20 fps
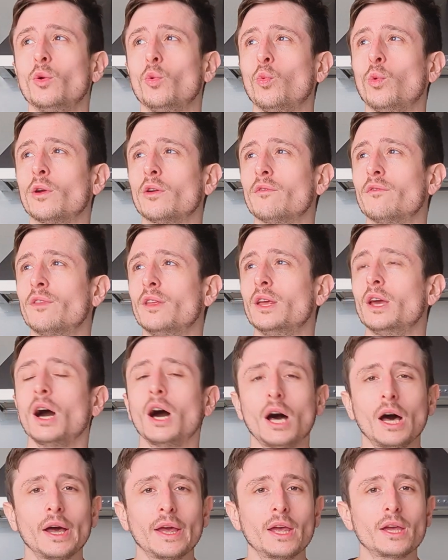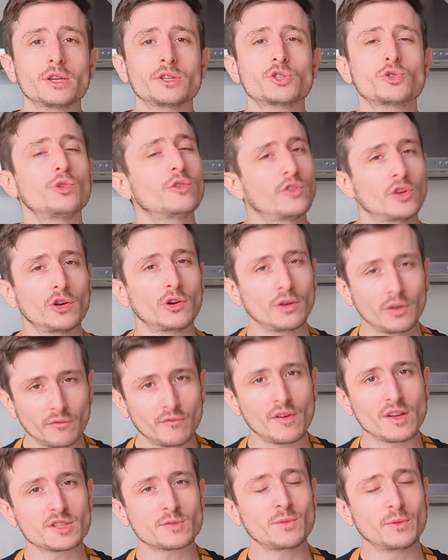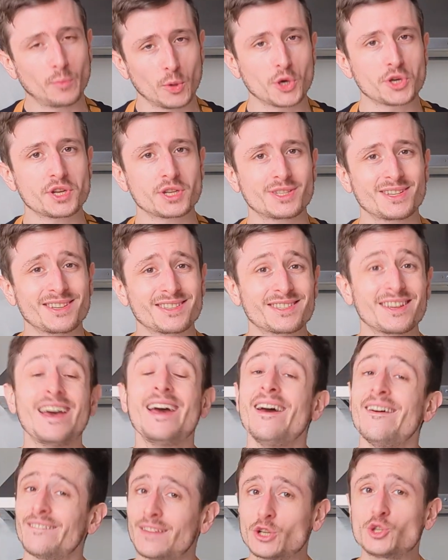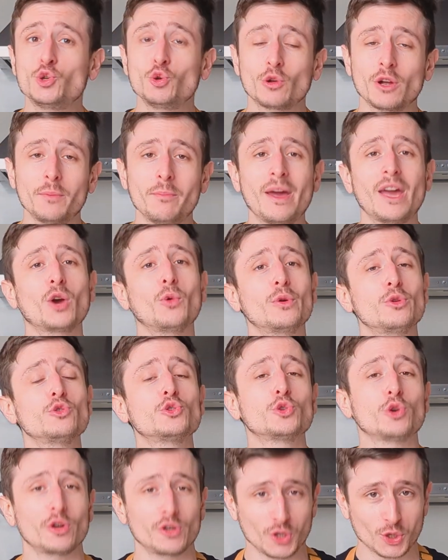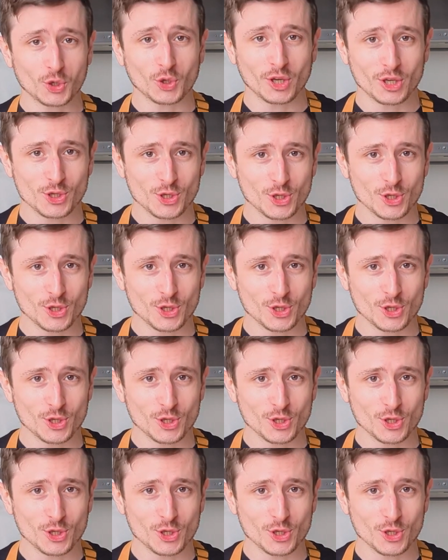one of the highest return on investment purchases that you can make when you start your cooking